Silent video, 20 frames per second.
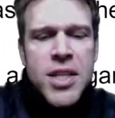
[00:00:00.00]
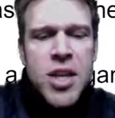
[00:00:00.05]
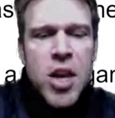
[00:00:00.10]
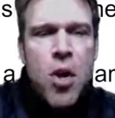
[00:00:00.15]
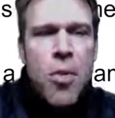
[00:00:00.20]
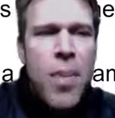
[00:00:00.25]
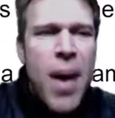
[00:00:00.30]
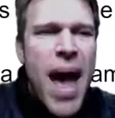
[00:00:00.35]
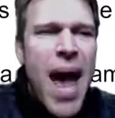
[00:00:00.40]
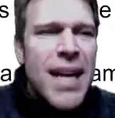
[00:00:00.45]
always
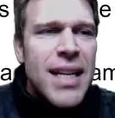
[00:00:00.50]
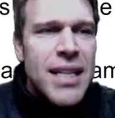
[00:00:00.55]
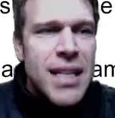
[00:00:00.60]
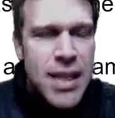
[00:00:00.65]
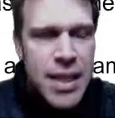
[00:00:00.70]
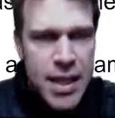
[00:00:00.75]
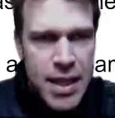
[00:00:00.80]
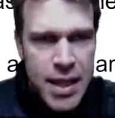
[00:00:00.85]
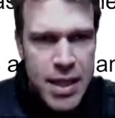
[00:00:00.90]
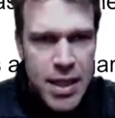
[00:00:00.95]
go back
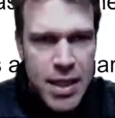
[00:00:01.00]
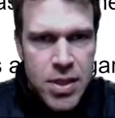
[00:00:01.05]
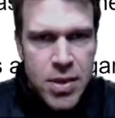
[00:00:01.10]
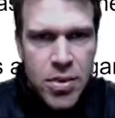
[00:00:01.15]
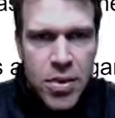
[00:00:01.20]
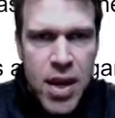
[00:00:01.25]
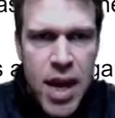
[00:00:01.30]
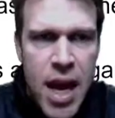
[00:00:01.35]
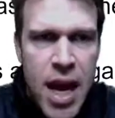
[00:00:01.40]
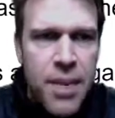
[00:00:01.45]
to these,
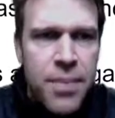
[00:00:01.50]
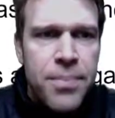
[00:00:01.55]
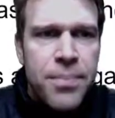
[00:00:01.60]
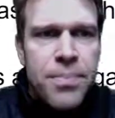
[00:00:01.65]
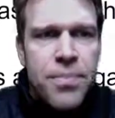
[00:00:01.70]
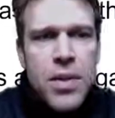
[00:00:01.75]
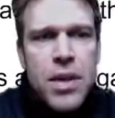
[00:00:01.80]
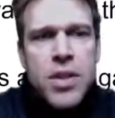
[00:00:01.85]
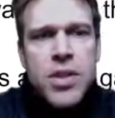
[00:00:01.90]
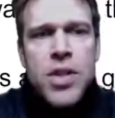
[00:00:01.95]
okay?
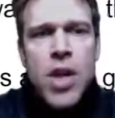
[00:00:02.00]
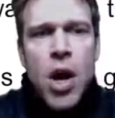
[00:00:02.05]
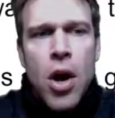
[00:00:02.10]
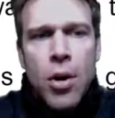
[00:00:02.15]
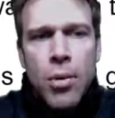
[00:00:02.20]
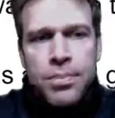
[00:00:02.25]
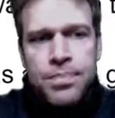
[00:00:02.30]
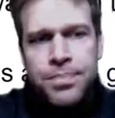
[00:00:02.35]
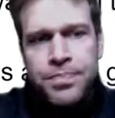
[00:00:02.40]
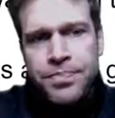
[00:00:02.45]

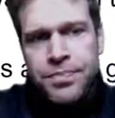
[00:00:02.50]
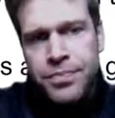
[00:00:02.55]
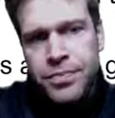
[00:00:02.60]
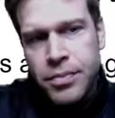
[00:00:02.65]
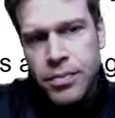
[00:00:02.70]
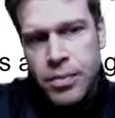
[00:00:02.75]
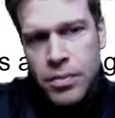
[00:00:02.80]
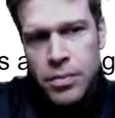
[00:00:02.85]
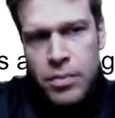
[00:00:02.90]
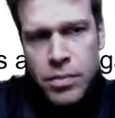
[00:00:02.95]
So
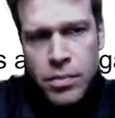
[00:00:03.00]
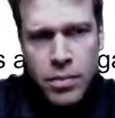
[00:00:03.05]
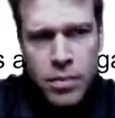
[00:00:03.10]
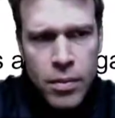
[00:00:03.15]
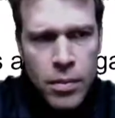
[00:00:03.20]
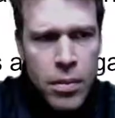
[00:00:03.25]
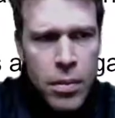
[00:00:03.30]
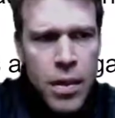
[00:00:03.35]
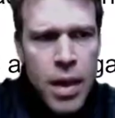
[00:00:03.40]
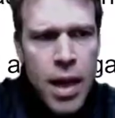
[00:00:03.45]

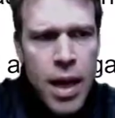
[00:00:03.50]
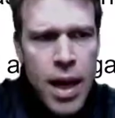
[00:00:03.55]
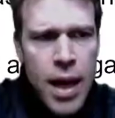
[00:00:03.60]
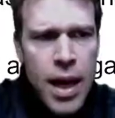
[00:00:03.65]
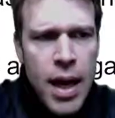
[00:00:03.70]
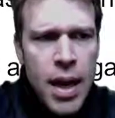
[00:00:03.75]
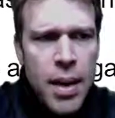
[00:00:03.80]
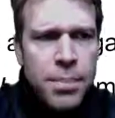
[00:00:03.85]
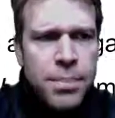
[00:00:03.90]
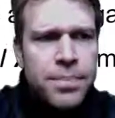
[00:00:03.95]

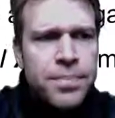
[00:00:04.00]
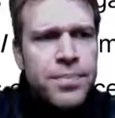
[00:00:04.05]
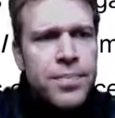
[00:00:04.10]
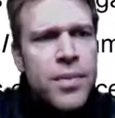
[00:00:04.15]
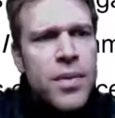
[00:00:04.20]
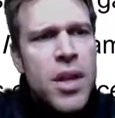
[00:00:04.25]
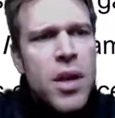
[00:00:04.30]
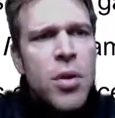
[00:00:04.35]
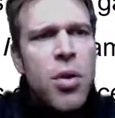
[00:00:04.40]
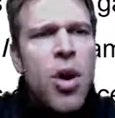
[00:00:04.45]

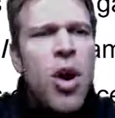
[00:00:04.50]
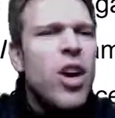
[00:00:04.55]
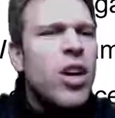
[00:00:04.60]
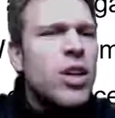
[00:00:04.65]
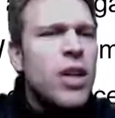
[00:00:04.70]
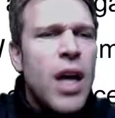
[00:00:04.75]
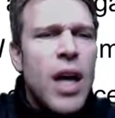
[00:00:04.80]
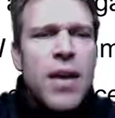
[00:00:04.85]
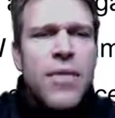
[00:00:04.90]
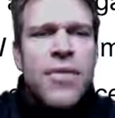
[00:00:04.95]
there
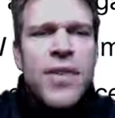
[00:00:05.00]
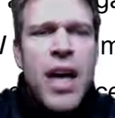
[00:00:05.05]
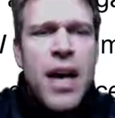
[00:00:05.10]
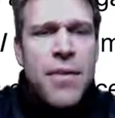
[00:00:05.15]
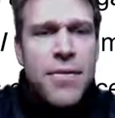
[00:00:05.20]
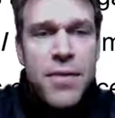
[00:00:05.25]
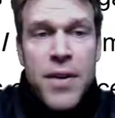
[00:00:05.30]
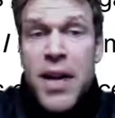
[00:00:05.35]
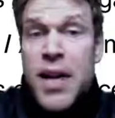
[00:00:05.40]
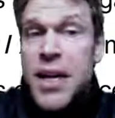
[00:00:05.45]
are a lot of
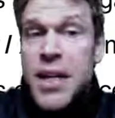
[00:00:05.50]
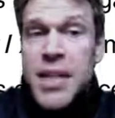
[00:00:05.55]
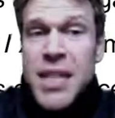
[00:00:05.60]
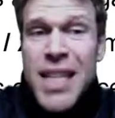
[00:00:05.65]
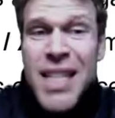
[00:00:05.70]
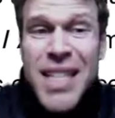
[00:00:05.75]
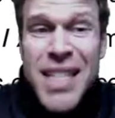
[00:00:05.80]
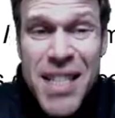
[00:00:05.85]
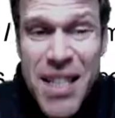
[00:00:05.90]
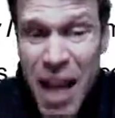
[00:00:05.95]

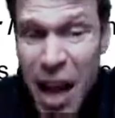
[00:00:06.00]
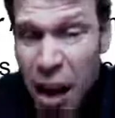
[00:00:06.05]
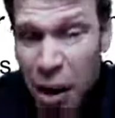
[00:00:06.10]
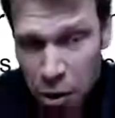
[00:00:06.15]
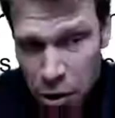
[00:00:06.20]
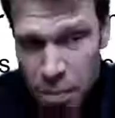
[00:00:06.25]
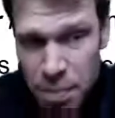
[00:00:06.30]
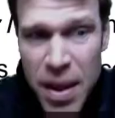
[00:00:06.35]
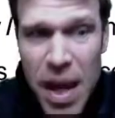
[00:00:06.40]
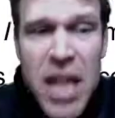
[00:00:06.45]
cafes in
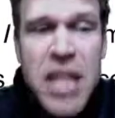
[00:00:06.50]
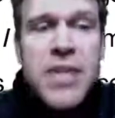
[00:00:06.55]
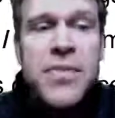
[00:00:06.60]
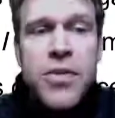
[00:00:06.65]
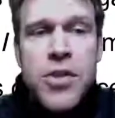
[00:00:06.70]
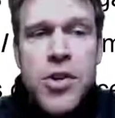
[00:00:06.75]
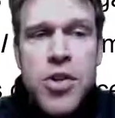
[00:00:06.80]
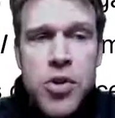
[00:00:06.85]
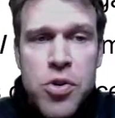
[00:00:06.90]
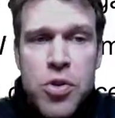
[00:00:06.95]
Zagreb,
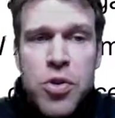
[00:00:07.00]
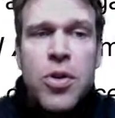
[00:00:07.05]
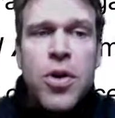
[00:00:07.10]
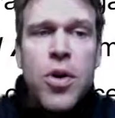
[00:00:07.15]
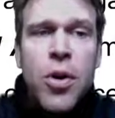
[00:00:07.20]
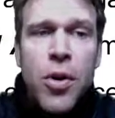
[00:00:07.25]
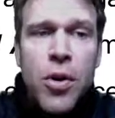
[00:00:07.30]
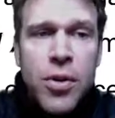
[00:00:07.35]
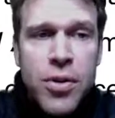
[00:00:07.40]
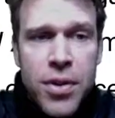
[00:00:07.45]
that's for
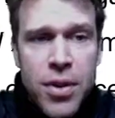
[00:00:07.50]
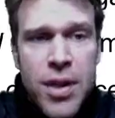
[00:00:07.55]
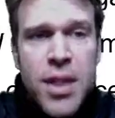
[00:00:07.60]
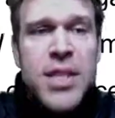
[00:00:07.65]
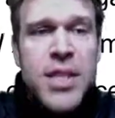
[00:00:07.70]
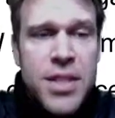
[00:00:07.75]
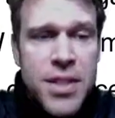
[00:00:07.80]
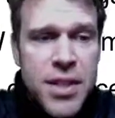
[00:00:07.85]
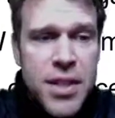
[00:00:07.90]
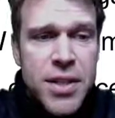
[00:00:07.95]
sure,
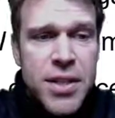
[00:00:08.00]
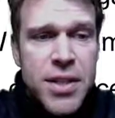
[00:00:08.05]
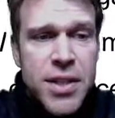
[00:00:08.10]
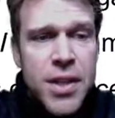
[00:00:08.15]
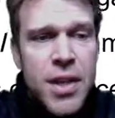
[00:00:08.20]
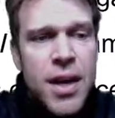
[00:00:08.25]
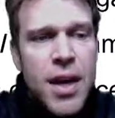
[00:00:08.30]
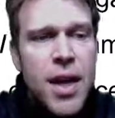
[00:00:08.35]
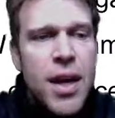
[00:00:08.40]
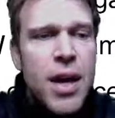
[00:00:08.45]
isn't
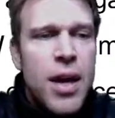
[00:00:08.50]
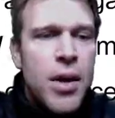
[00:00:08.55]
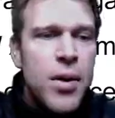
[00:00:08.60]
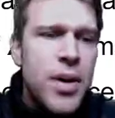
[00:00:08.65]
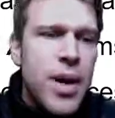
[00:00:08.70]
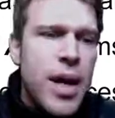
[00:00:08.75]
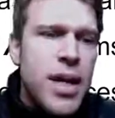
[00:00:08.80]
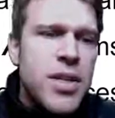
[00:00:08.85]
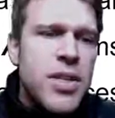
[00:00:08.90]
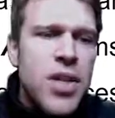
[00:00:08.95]
it?
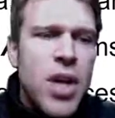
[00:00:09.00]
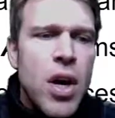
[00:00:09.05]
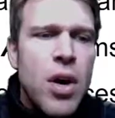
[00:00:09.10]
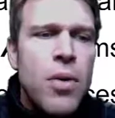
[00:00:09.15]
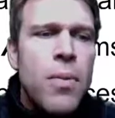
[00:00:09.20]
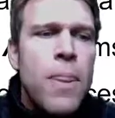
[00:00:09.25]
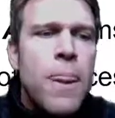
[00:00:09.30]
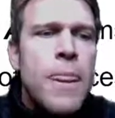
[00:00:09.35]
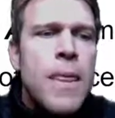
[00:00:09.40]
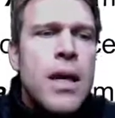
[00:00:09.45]
Okay,
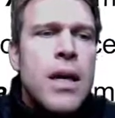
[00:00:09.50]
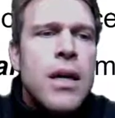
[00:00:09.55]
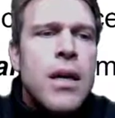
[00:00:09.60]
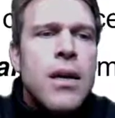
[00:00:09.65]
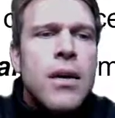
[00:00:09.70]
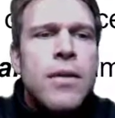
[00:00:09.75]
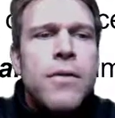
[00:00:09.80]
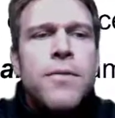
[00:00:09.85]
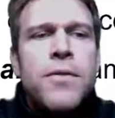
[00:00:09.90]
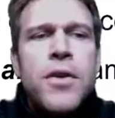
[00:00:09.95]
so
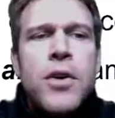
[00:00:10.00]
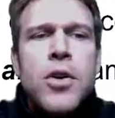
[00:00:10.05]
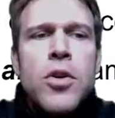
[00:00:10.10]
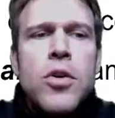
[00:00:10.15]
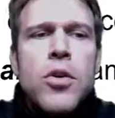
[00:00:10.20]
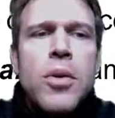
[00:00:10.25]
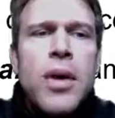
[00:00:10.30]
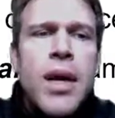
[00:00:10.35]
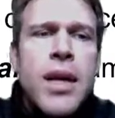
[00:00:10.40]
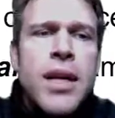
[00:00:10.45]

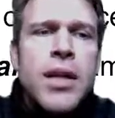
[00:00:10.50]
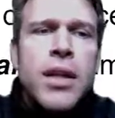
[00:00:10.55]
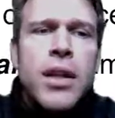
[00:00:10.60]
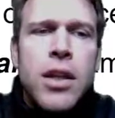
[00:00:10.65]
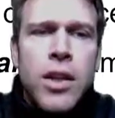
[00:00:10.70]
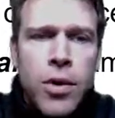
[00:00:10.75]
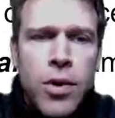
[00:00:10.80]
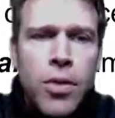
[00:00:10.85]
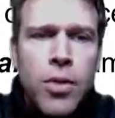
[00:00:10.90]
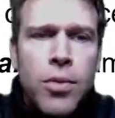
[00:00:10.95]
few
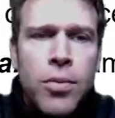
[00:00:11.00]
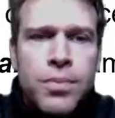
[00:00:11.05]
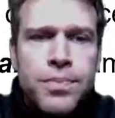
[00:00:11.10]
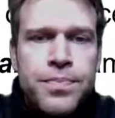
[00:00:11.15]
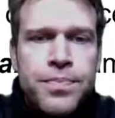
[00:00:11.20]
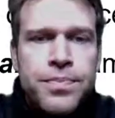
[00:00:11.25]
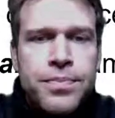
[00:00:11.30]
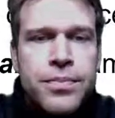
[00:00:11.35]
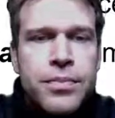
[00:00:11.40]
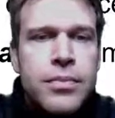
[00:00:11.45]
and
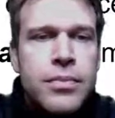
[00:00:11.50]
little.